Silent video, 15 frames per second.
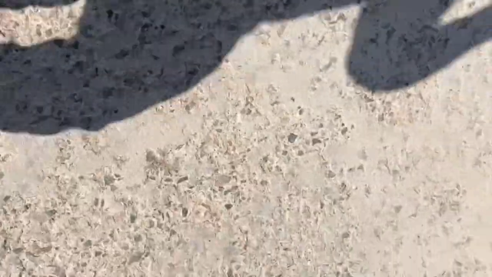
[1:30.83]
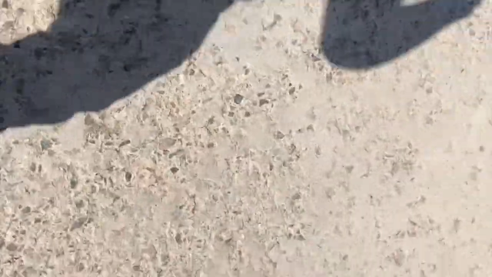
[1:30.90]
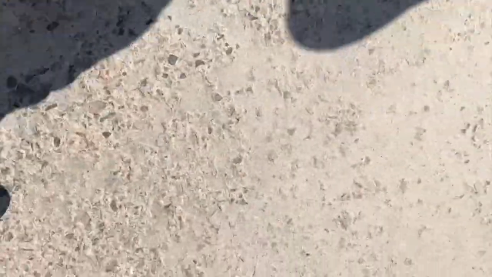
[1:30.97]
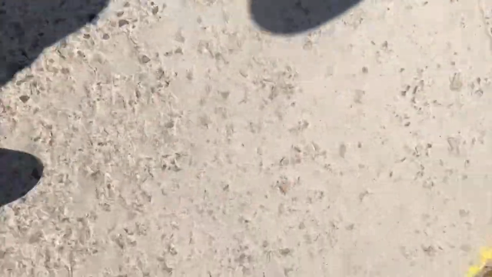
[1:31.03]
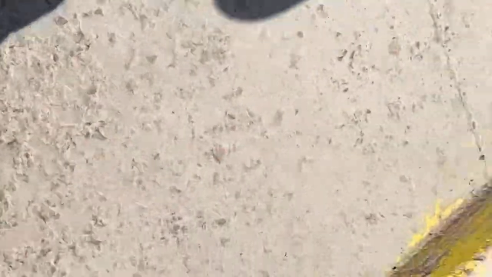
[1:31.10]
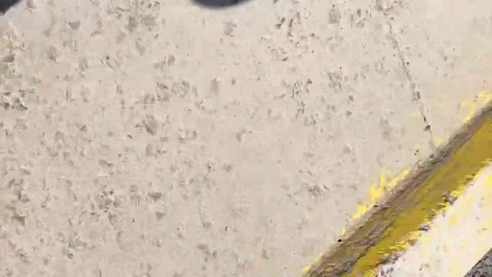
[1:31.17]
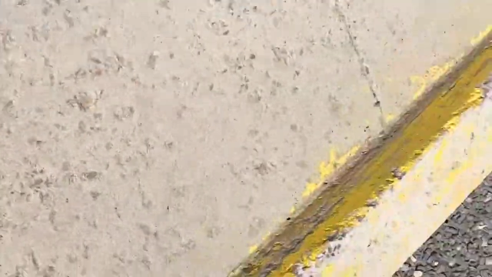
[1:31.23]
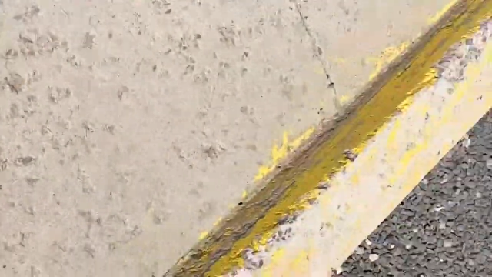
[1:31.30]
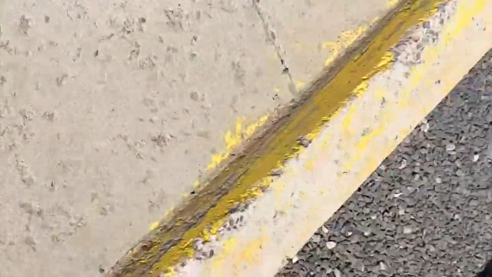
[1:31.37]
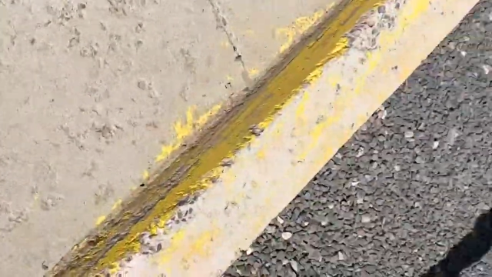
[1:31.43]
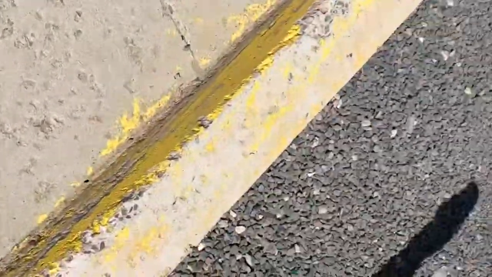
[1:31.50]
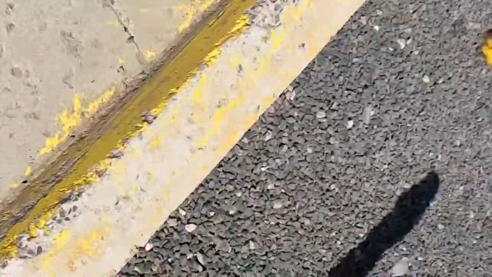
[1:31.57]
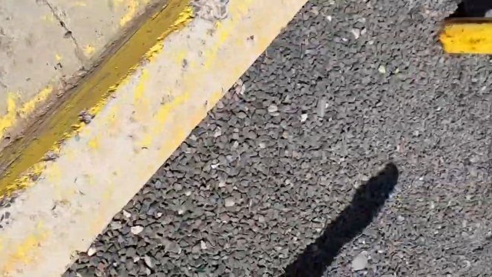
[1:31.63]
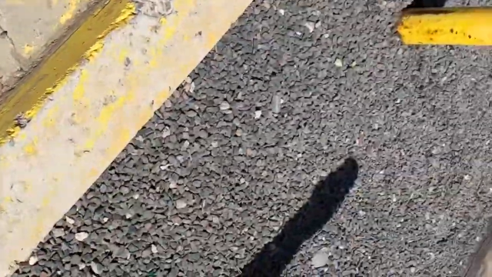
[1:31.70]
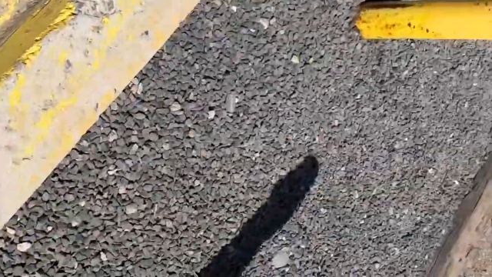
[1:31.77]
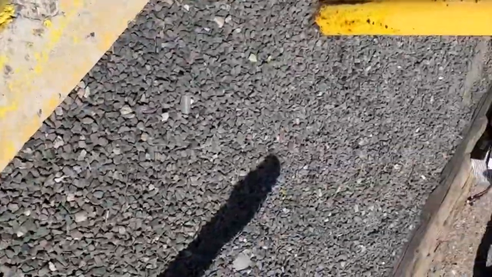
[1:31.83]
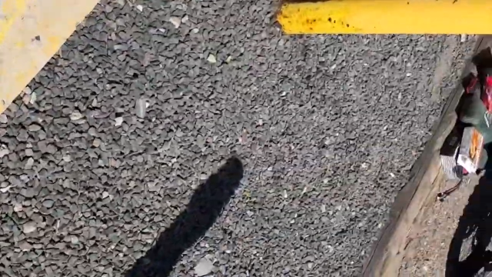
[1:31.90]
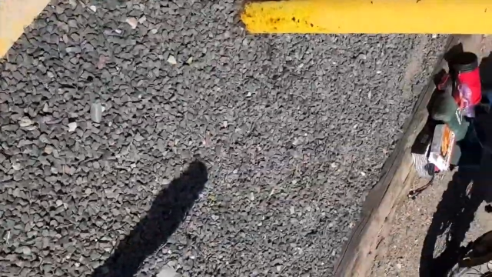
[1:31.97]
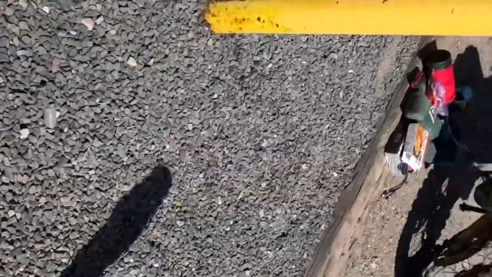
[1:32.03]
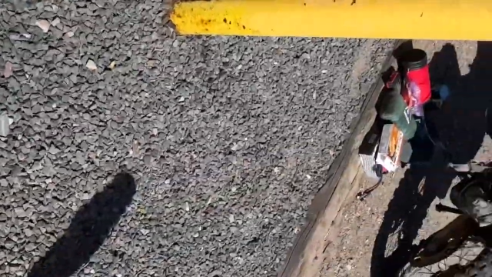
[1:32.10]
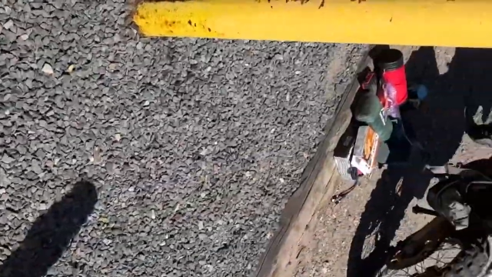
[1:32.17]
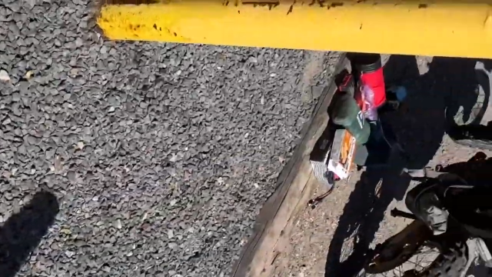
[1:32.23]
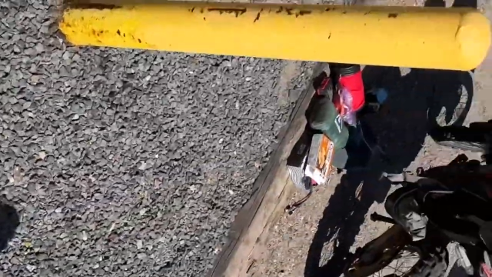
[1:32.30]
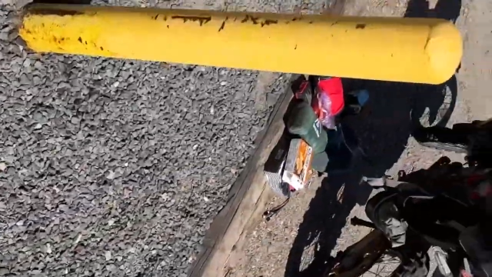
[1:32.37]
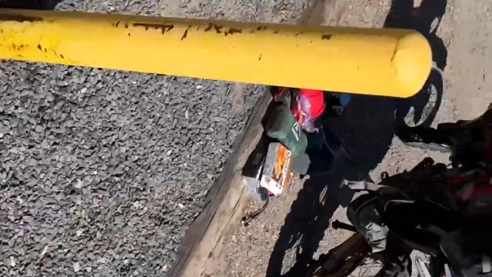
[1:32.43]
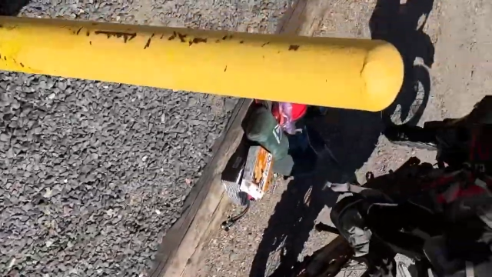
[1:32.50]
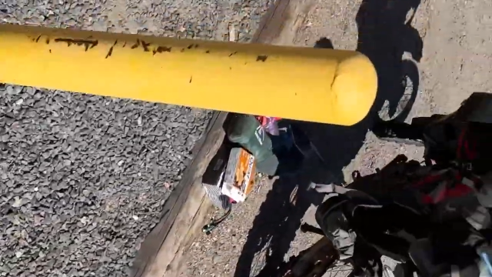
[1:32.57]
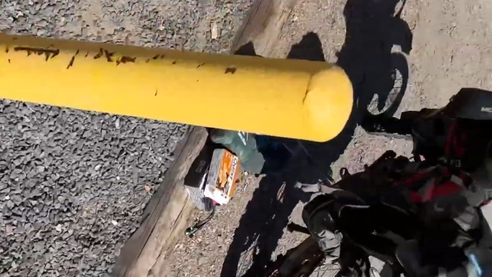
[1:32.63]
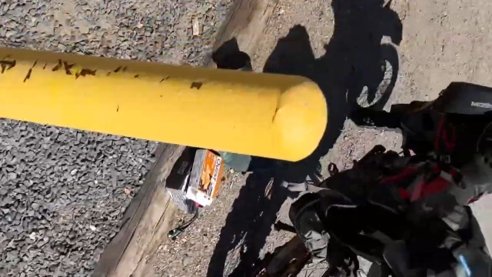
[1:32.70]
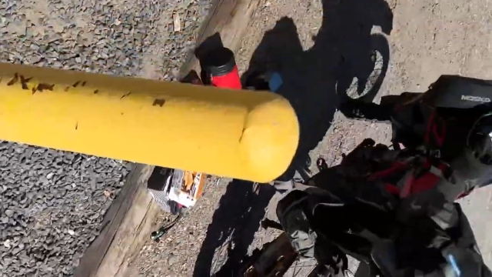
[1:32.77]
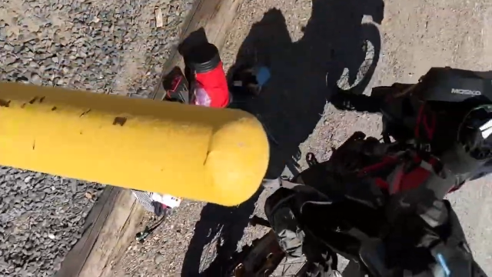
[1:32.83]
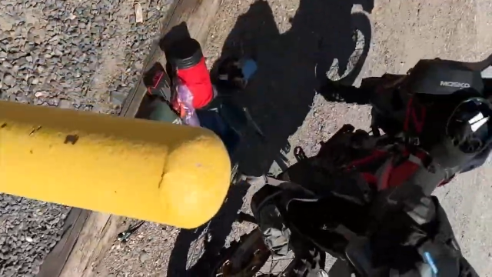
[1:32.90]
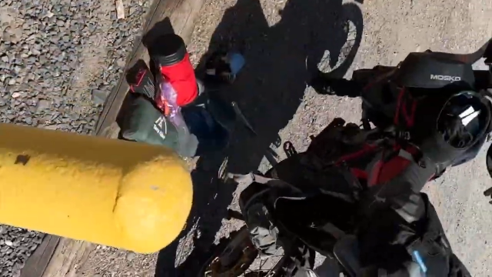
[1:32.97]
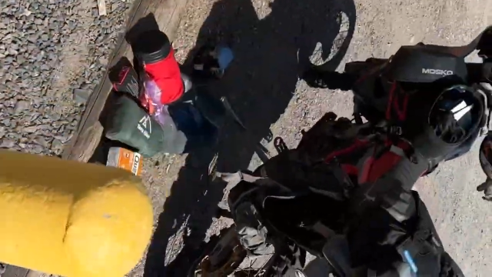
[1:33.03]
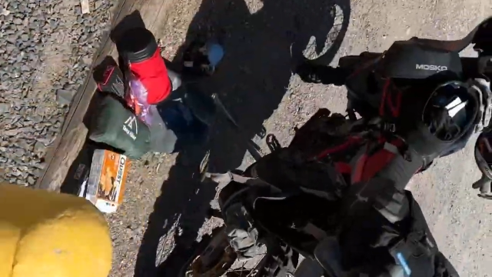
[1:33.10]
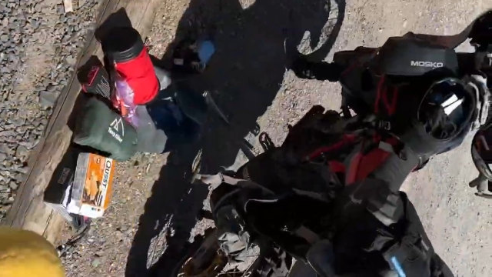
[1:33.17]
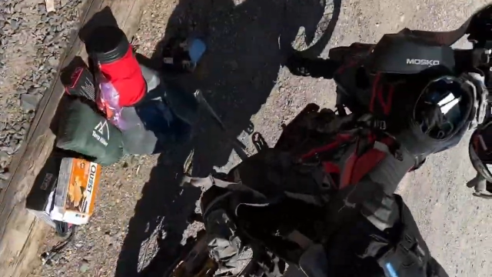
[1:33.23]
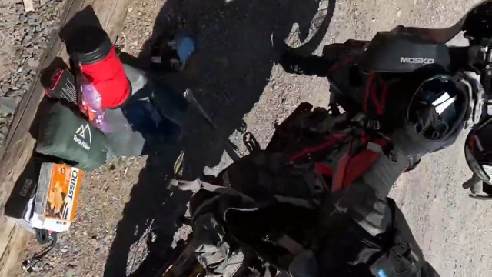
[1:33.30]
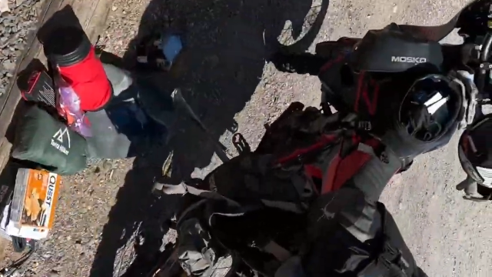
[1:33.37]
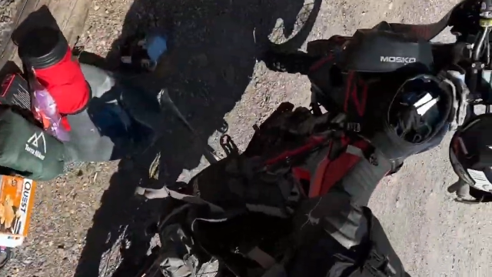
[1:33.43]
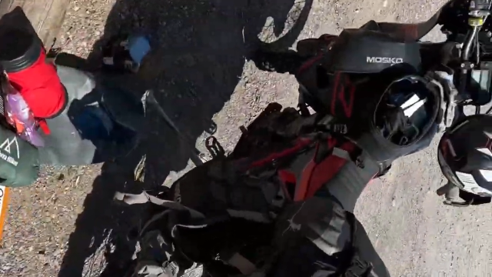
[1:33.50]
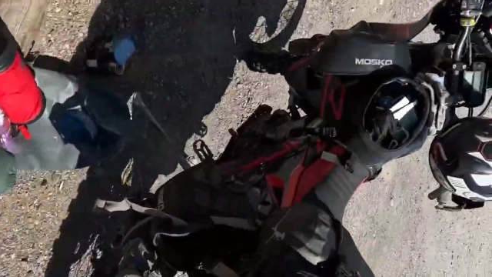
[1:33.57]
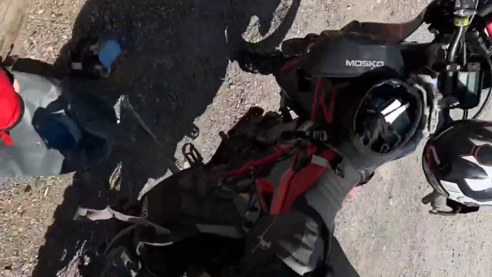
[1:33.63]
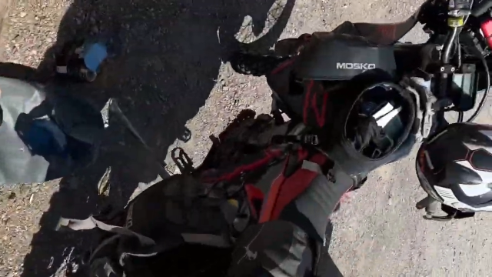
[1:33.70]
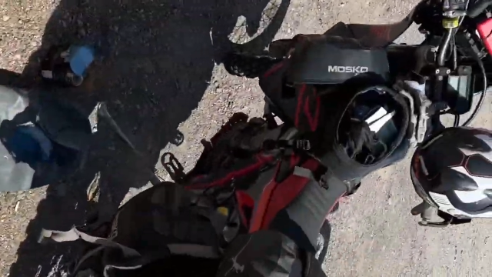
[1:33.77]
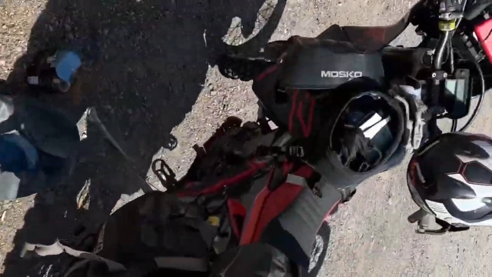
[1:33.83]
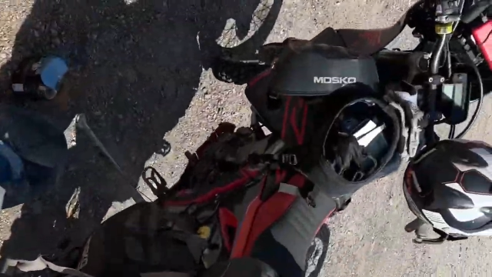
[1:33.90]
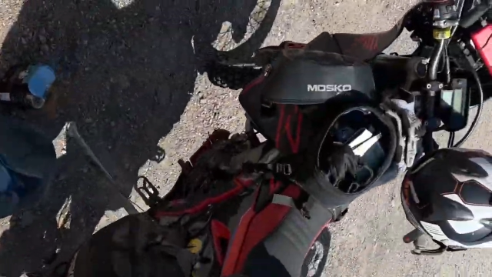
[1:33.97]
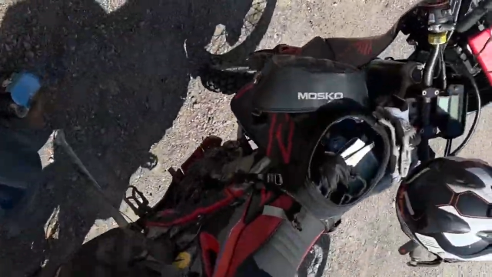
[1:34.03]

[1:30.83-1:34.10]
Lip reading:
(no speaker visible)